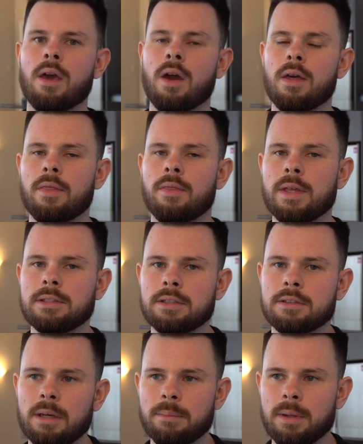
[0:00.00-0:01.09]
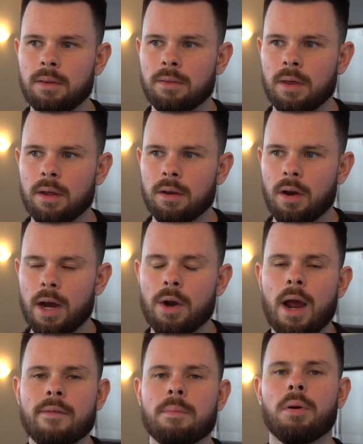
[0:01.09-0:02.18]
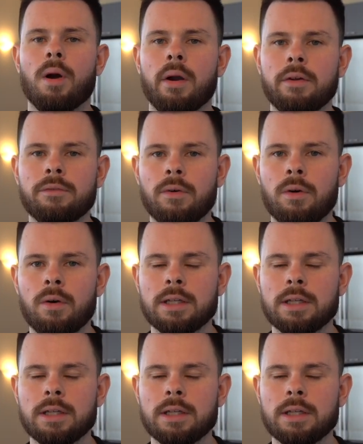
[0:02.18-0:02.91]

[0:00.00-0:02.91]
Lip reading: this is something that I don't have a priority for.